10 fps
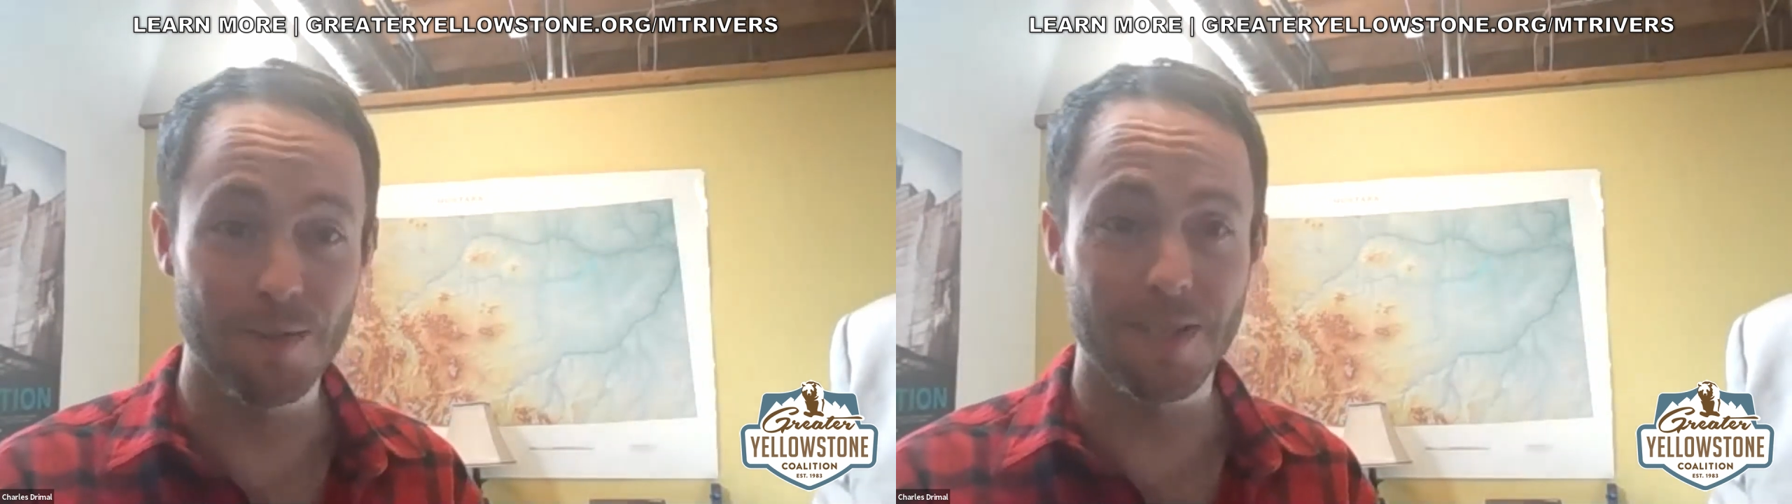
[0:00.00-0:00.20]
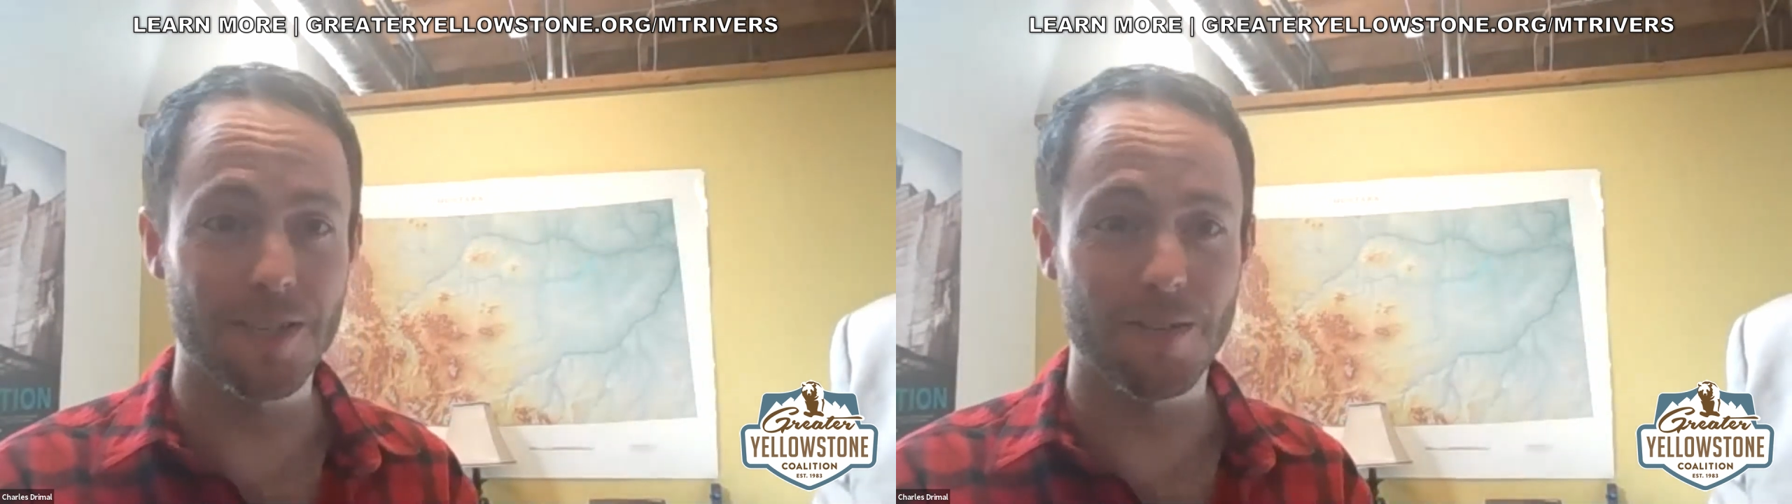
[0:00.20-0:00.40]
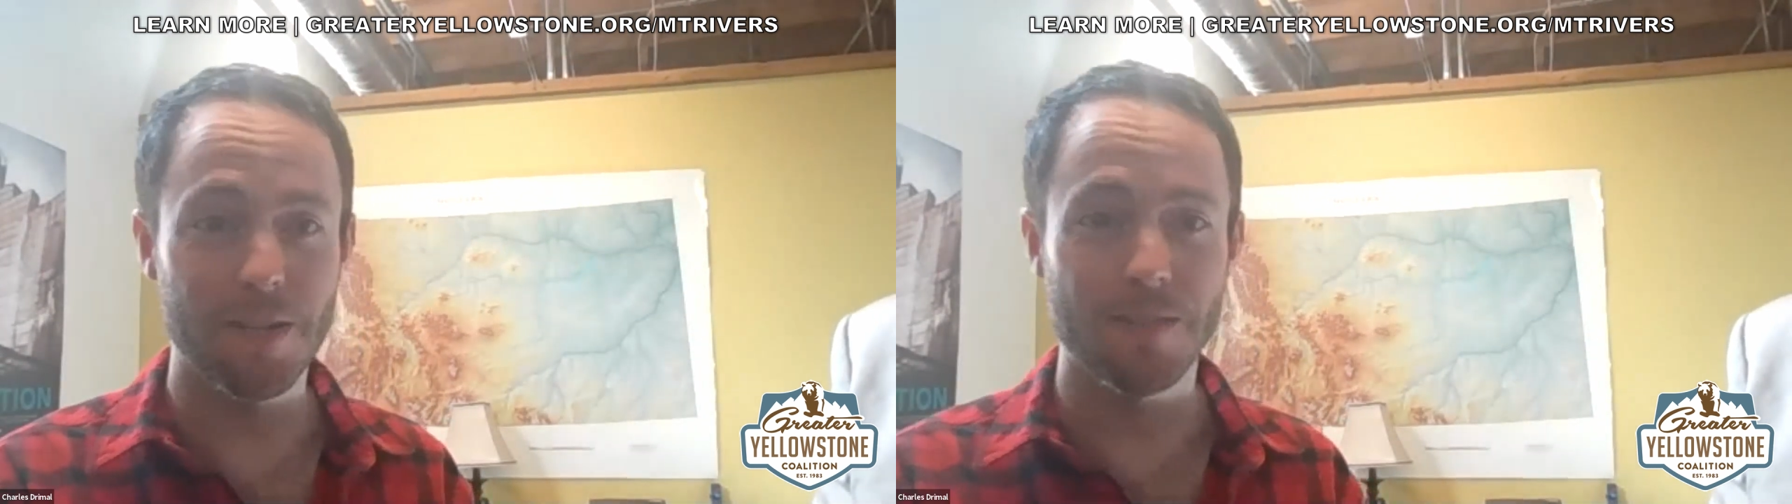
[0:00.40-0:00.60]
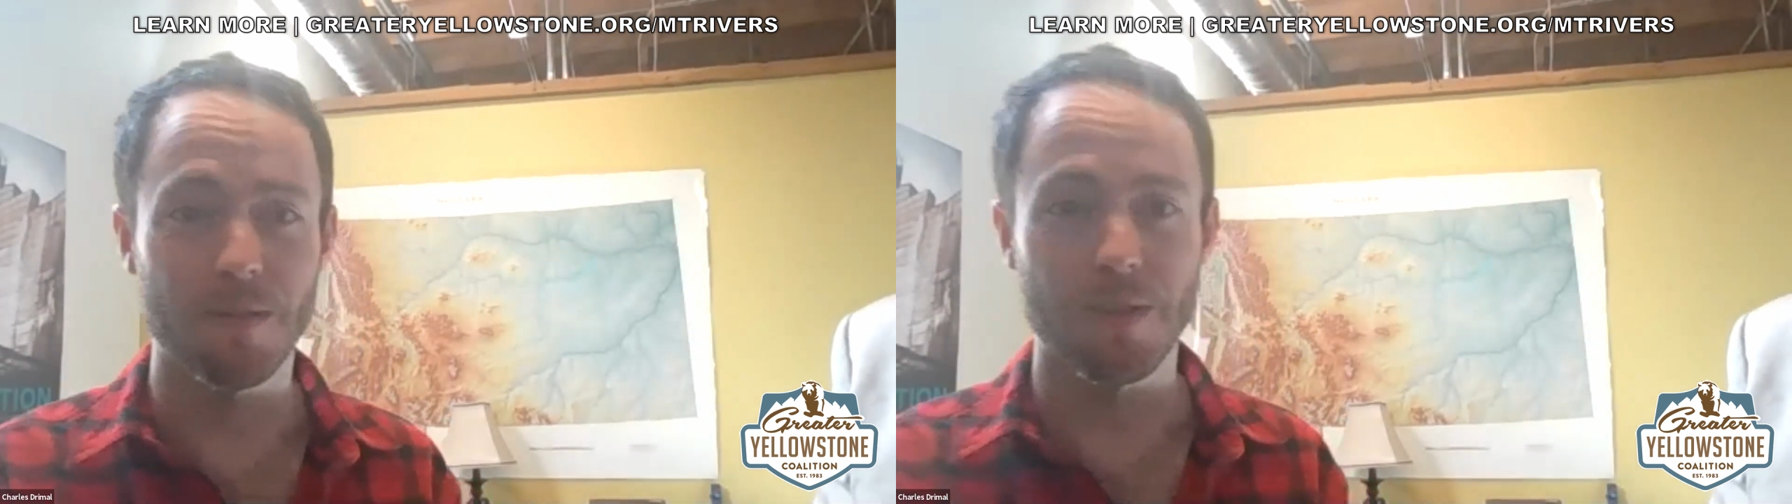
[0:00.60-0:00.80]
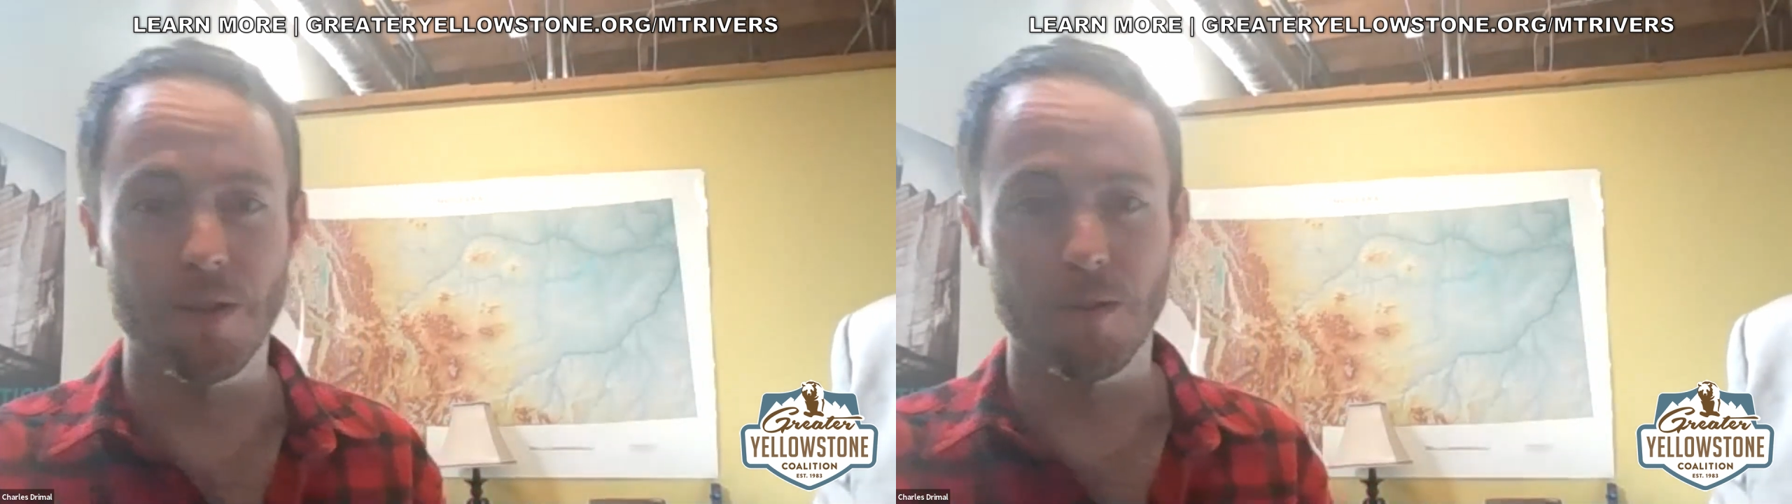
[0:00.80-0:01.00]
Who disagrees
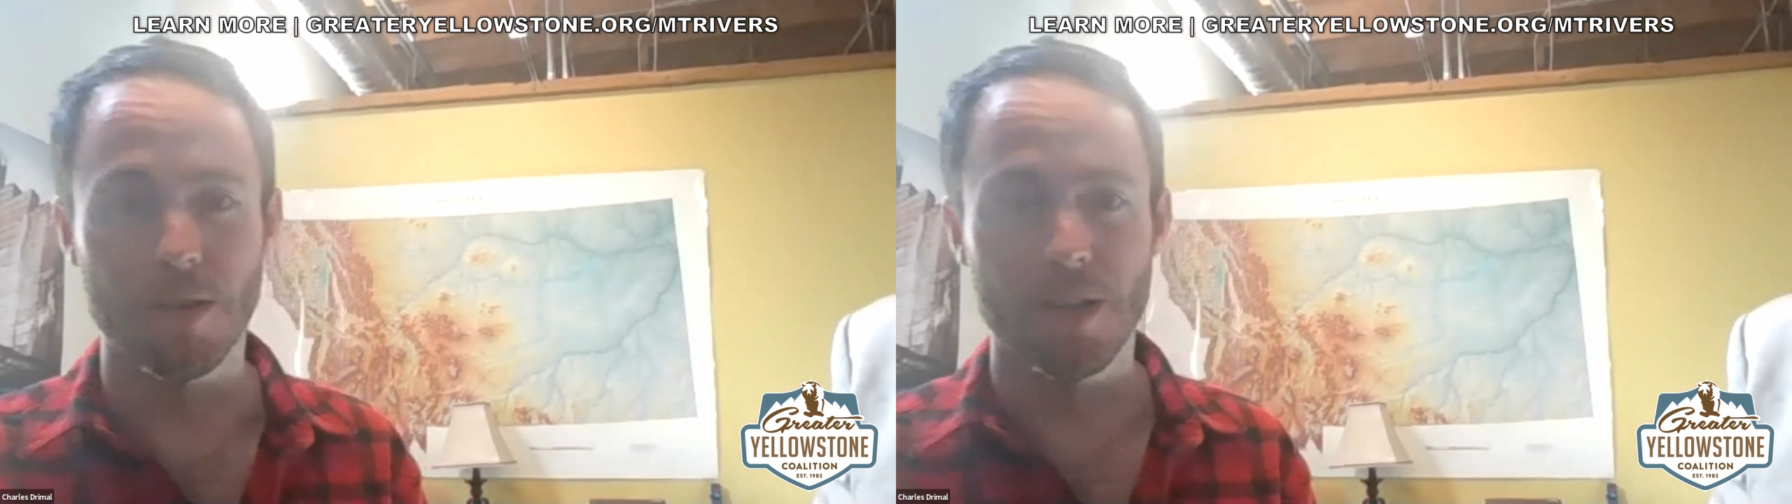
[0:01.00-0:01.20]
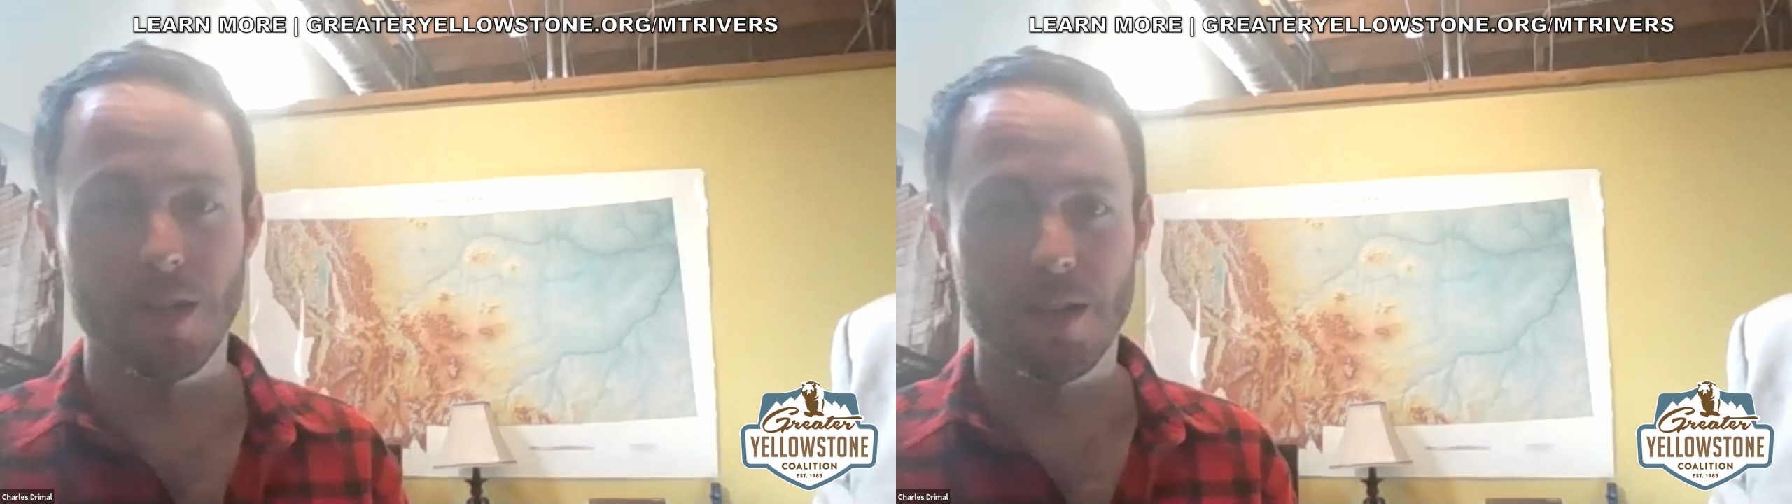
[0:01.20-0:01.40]
with you?